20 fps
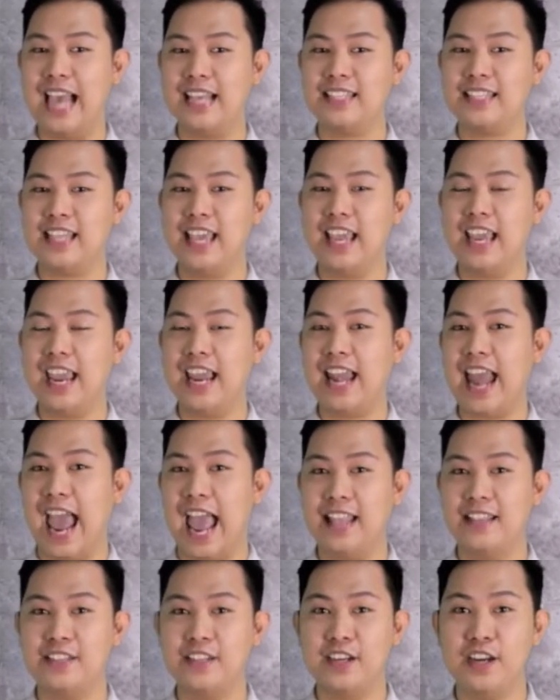asking and
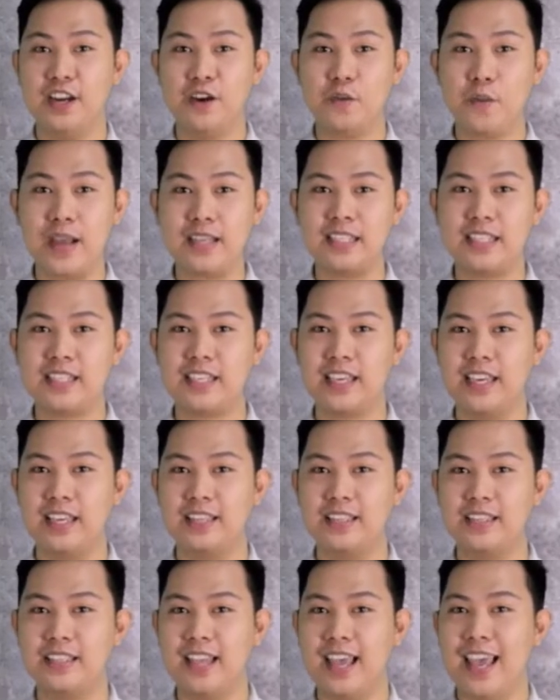answering
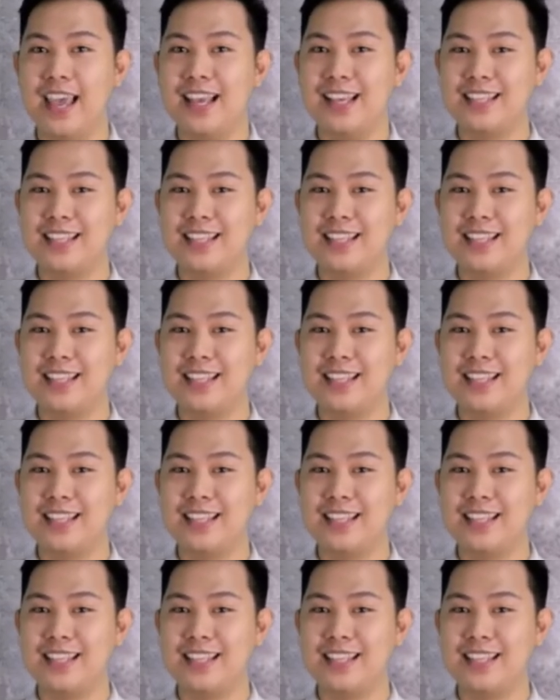questions.